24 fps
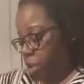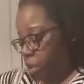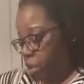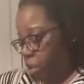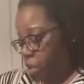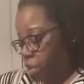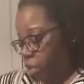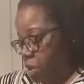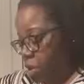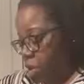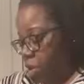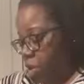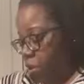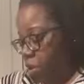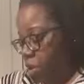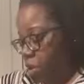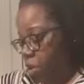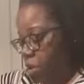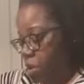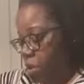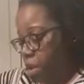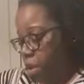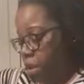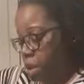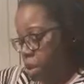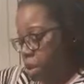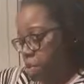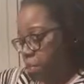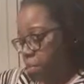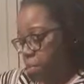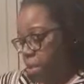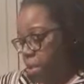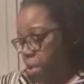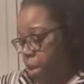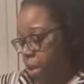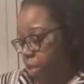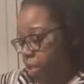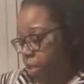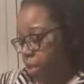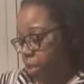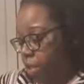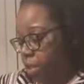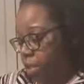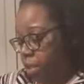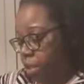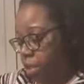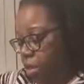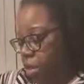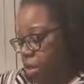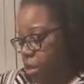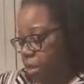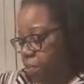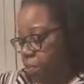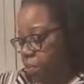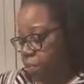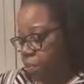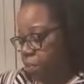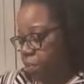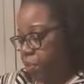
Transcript: So I'm just going to go ahead and brown this up.